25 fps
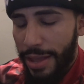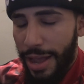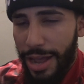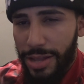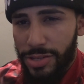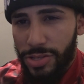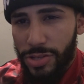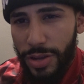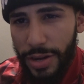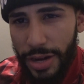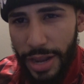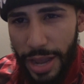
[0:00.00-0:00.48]

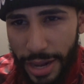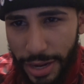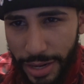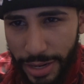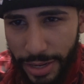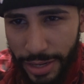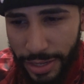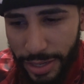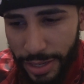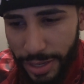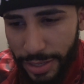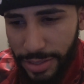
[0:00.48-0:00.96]
I started
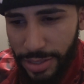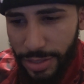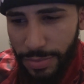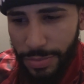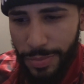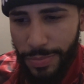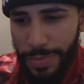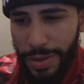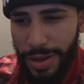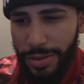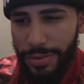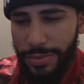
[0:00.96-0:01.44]
editing it. It took
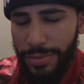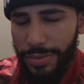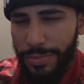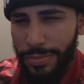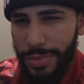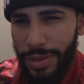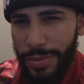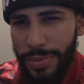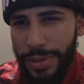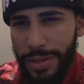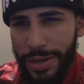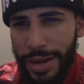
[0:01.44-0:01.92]
me about
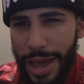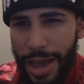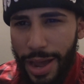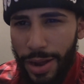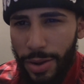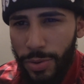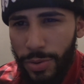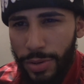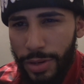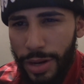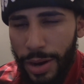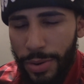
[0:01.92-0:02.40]
maybe an
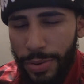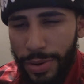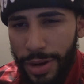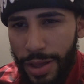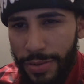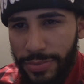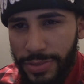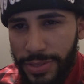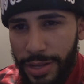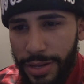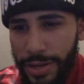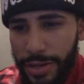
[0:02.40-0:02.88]
hour, hour and a
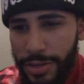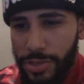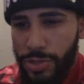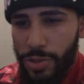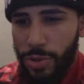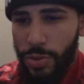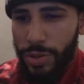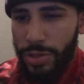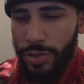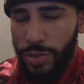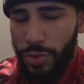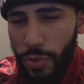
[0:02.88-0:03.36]
half to edit.
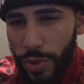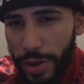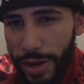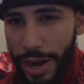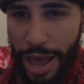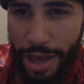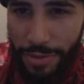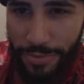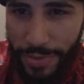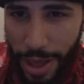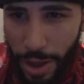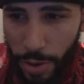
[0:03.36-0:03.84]
So in three and
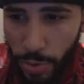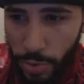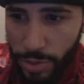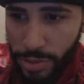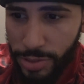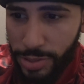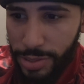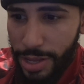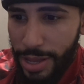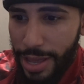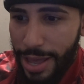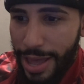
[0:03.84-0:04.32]
a half
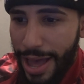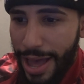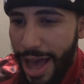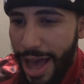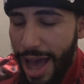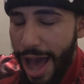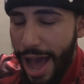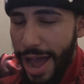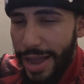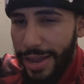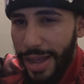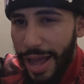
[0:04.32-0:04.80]
hours,
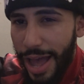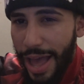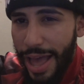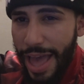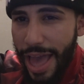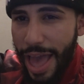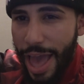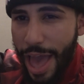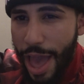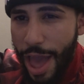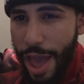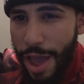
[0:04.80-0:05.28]
I
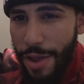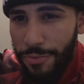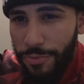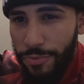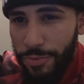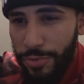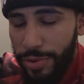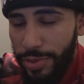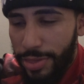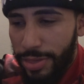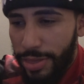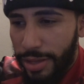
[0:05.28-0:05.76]
got
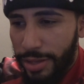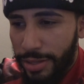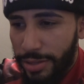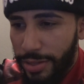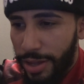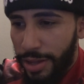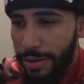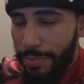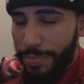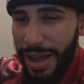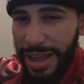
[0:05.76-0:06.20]
everything done.